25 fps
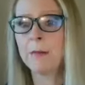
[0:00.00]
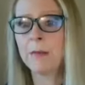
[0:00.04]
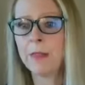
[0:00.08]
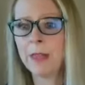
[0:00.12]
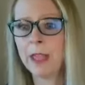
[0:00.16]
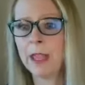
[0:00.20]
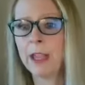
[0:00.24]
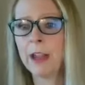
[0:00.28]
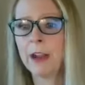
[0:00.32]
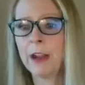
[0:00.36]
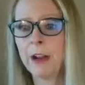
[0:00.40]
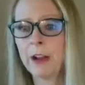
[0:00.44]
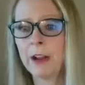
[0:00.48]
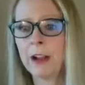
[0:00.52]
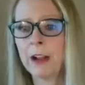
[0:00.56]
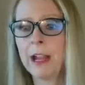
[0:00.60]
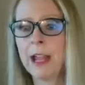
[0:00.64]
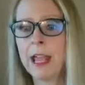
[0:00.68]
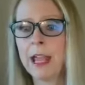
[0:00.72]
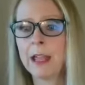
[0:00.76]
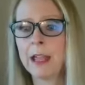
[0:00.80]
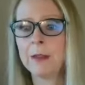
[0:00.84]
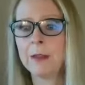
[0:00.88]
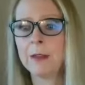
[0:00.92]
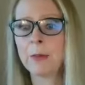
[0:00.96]
there
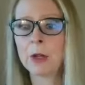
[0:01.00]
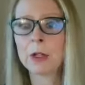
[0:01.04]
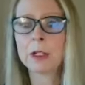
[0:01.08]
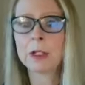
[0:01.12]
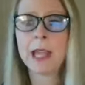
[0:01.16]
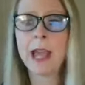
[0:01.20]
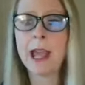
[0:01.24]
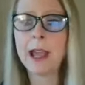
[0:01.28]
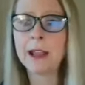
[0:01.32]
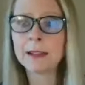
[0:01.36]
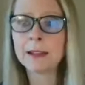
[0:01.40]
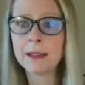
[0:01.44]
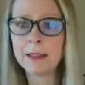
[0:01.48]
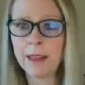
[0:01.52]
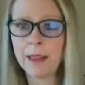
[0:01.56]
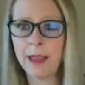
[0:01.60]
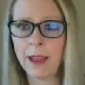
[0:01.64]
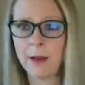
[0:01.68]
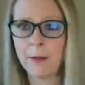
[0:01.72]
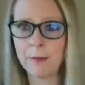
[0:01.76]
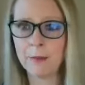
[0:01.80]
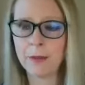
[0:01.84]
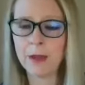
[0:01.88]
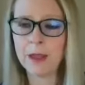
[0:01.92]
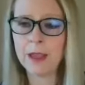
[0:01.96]
and protect
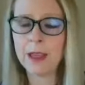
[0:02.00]
them.